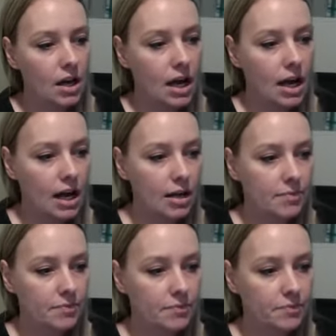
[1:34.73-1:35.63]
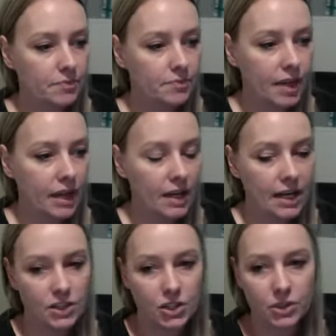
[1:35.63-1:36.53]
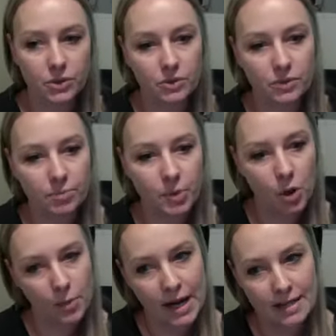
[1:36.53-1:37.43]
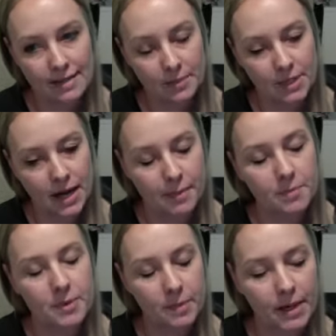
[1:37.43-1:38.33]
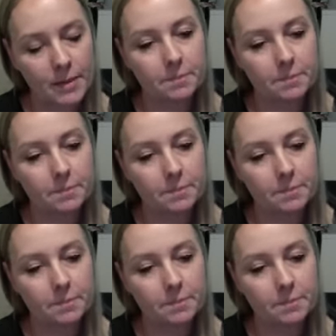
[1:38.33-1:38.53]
And then I do bulk buys sometimes, but